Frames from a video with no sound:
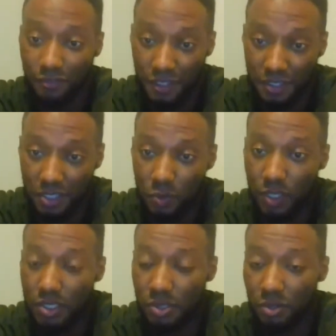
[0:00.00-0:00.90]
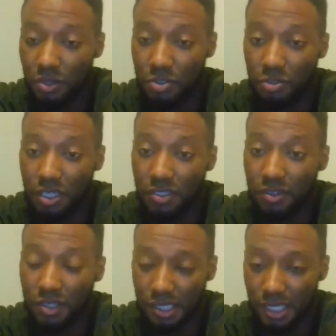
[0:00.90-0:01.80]
things as well as doing the trading
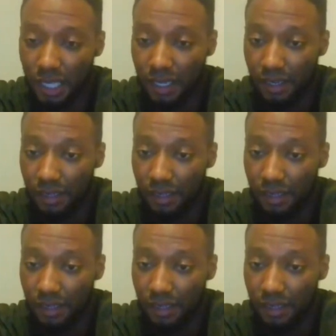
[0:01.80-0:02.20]
on the side.